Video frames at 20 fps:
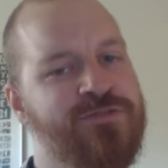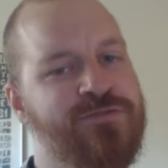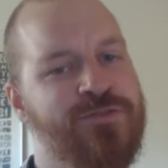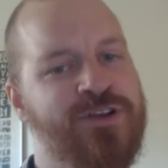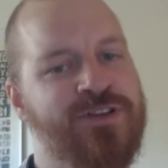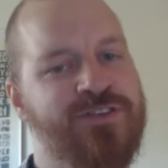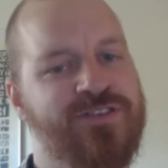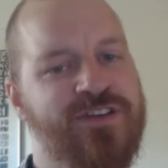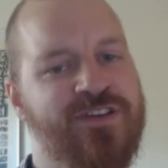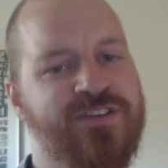
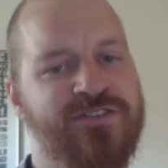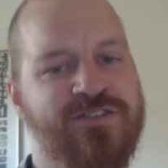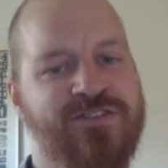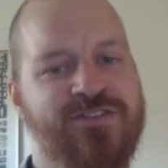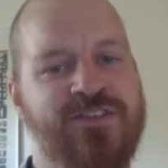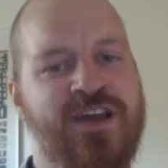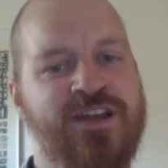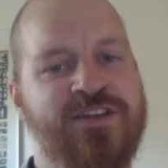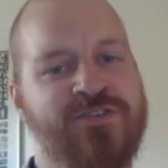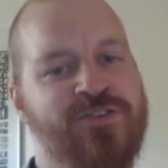which isn't
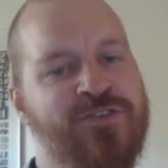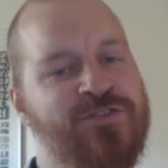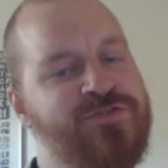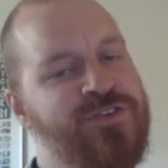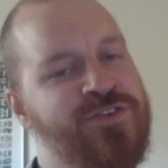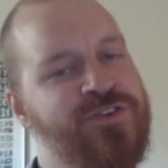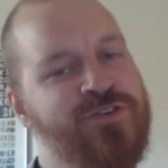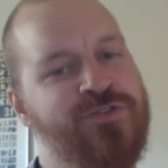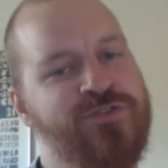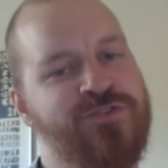that good for
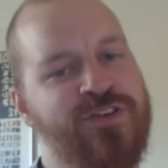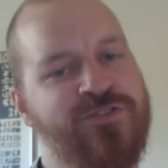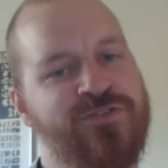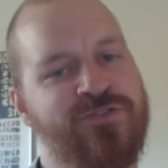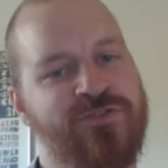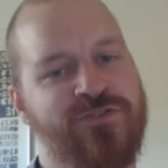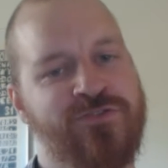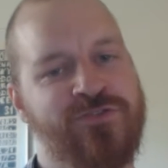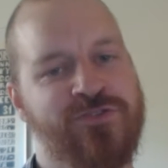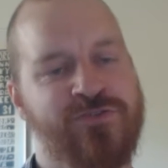you since
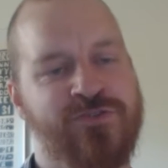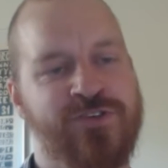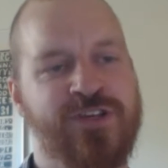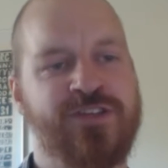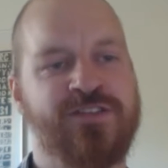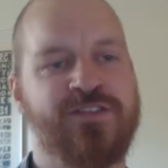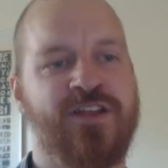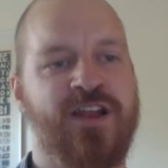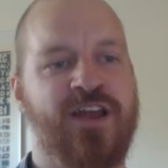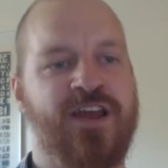you
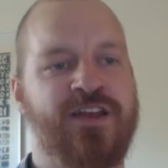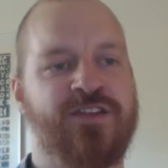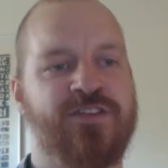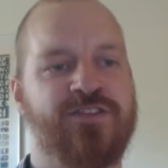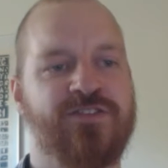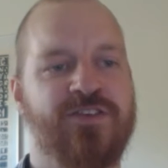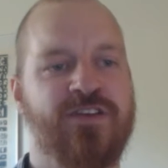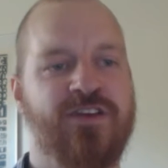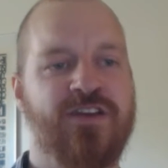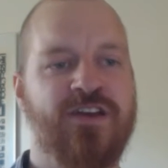need the
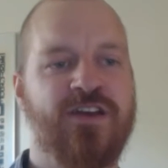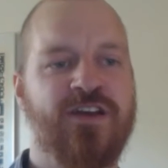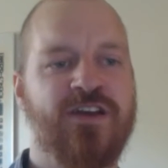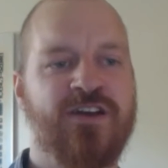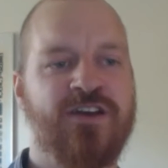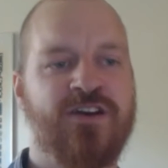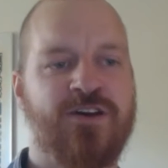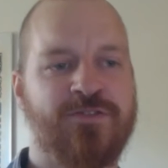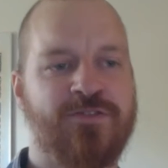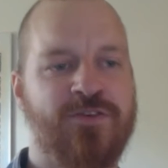lands.
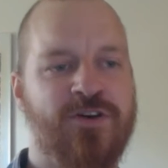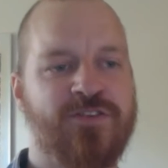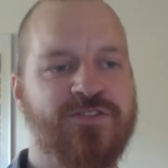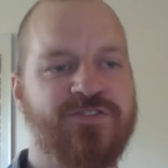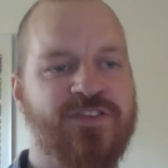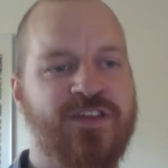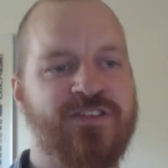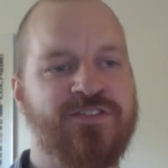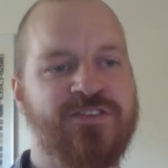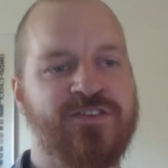Of course,
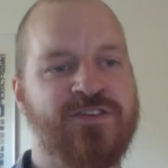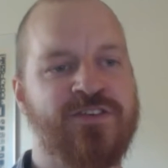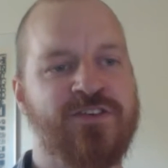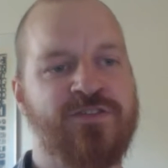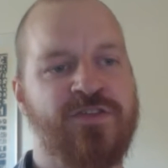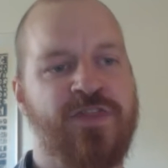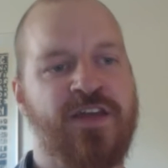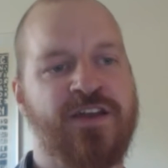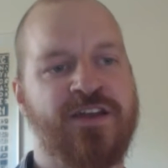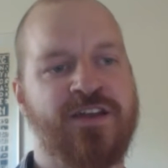that's a good
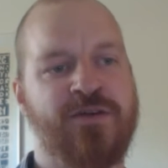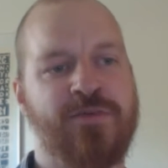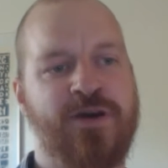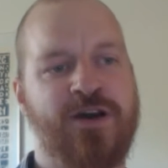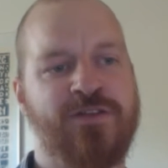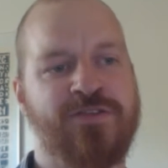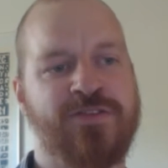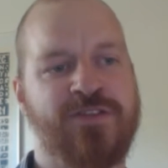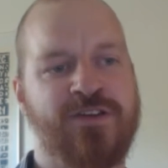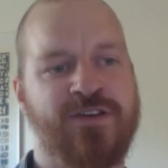thing
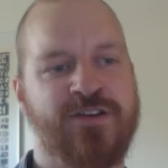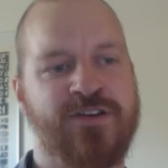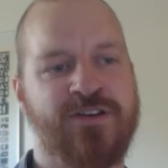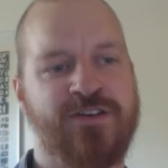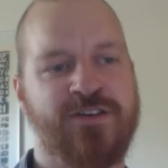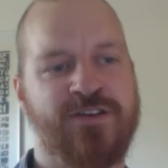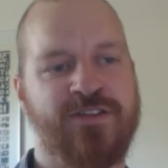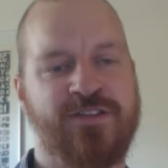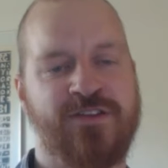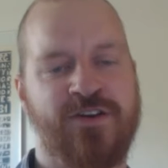about
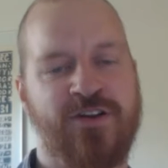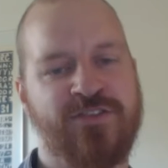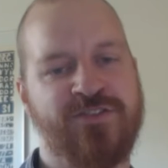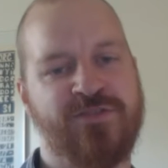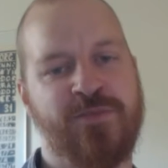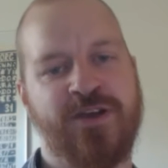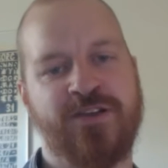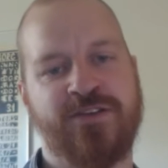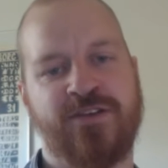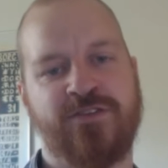the
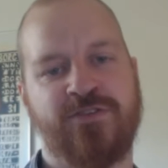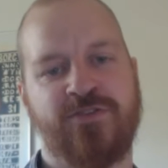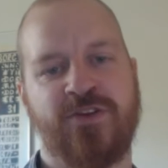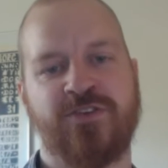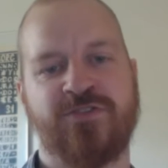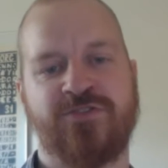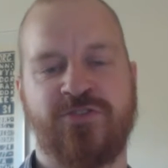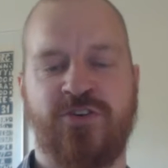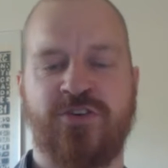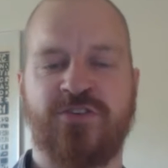ultimate, that you can
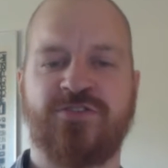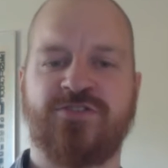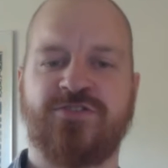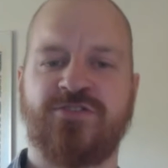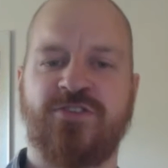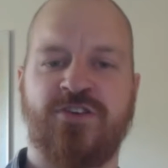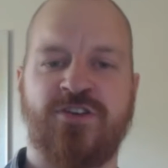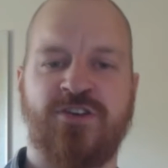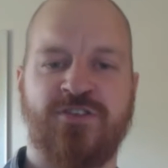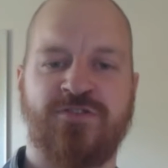search
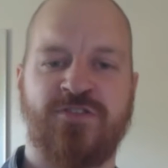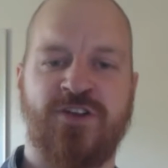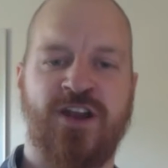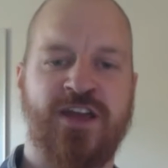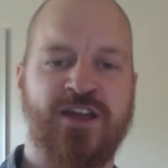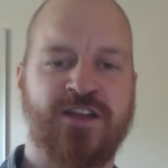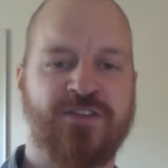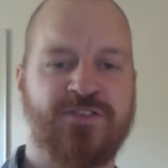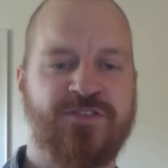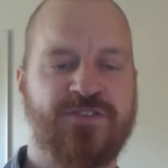for
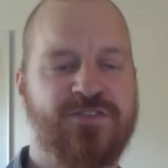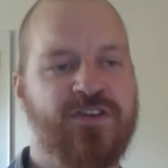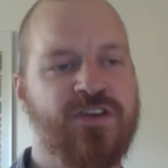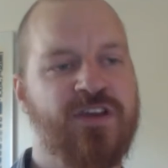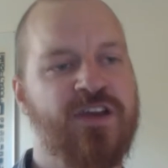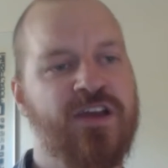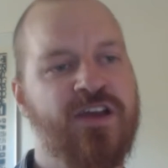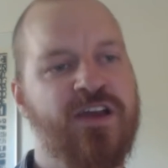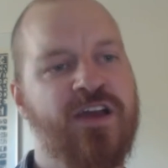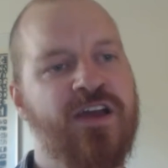lands.
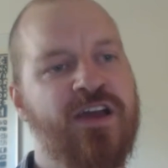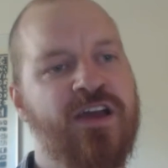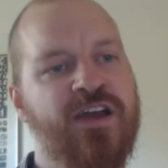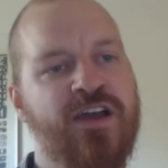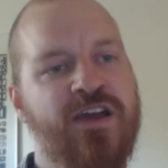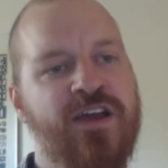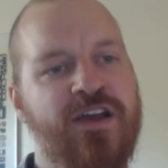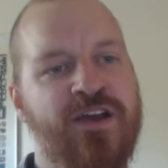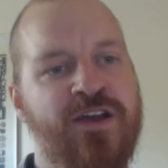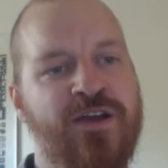
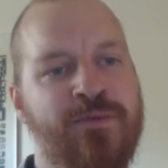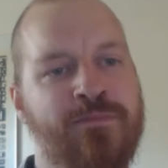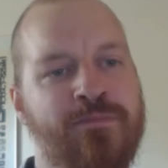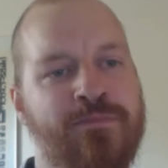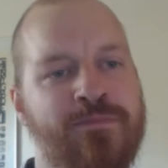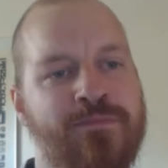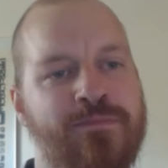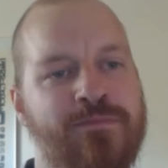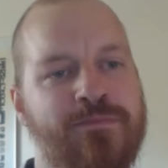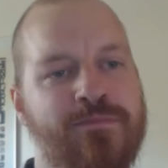
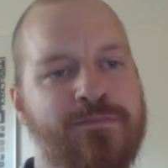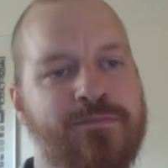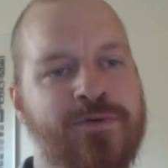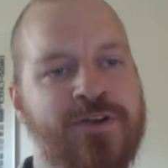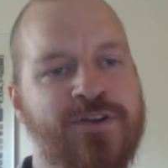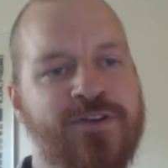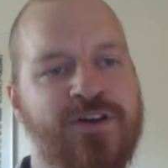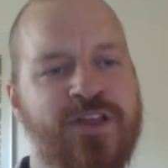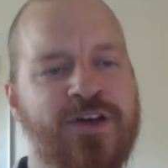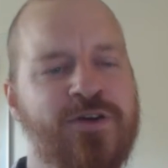But
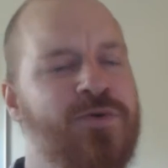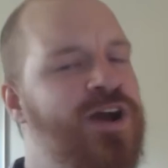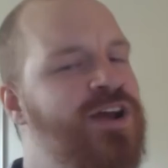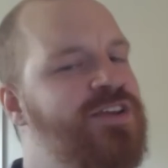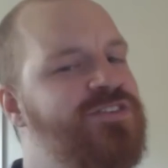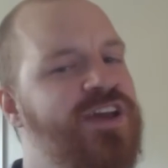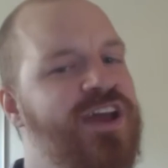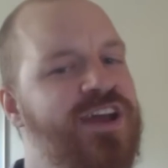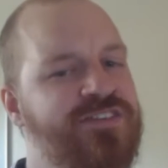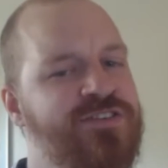otherwise,
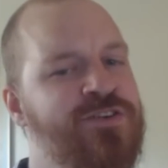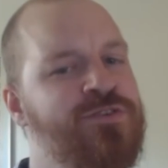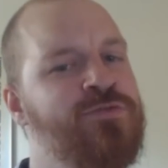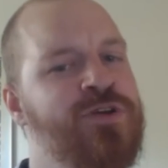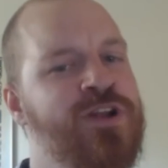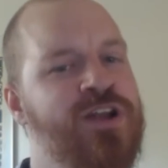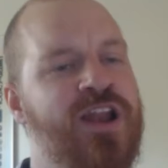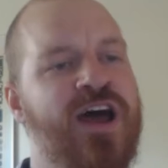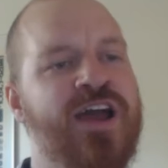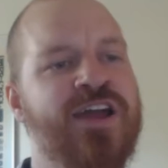I actually
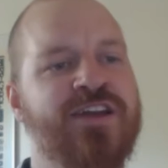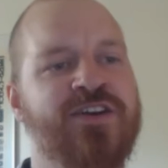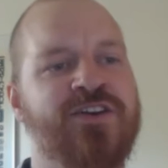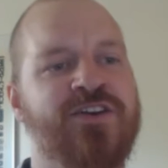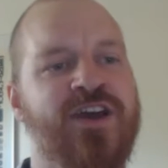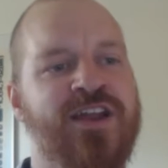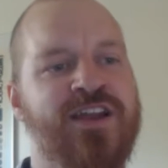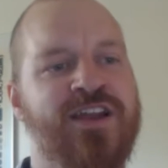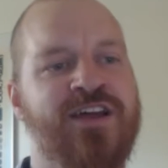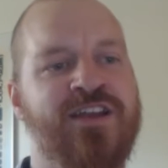really like her,
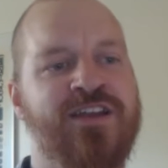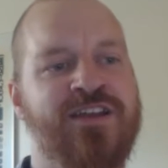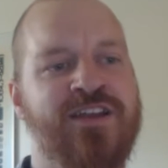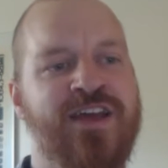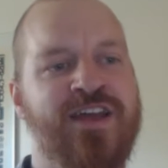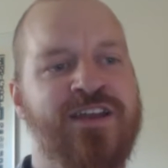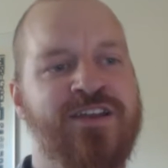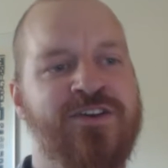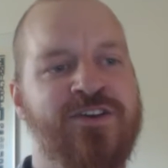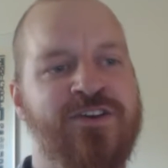
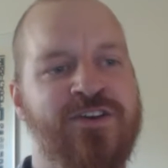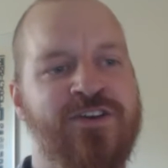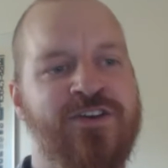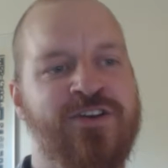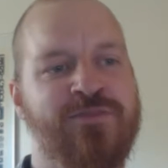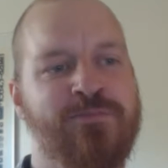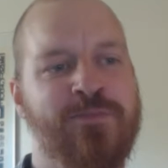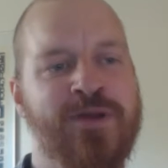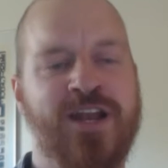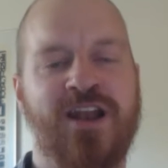and her
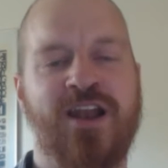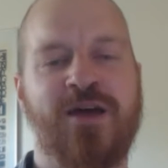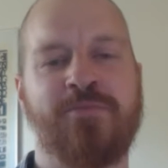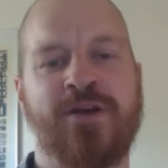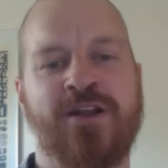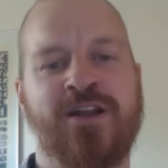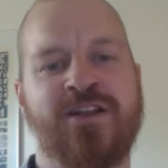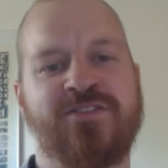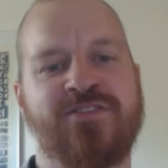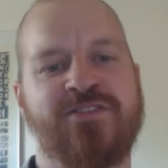middle
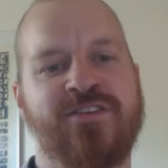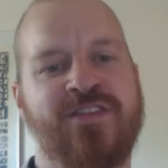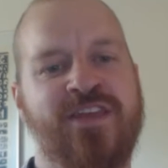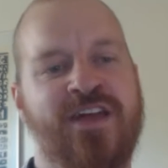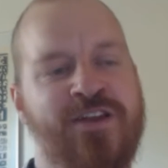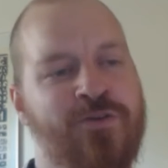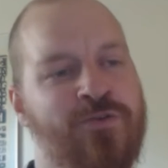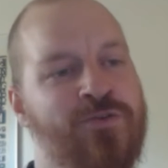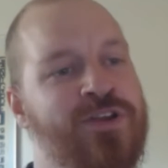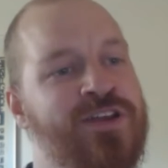ability that
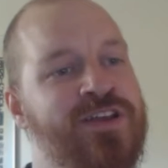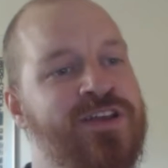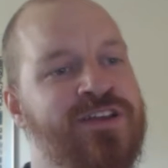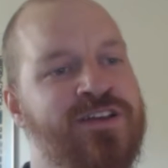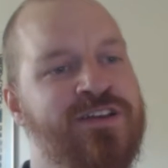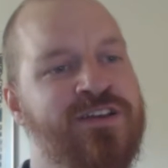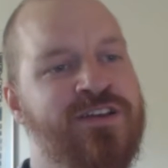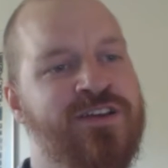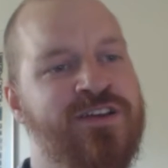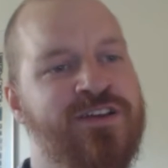
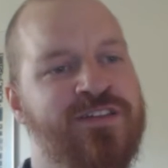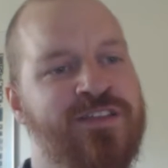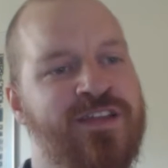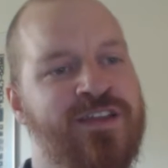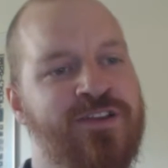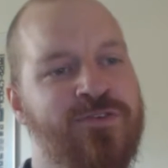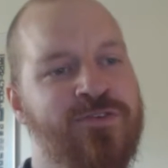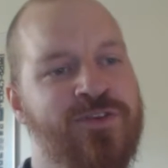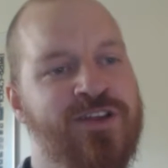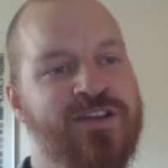
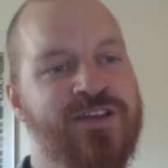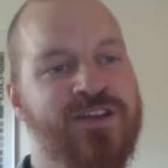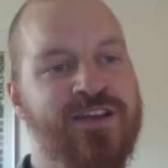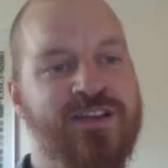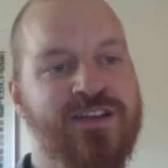only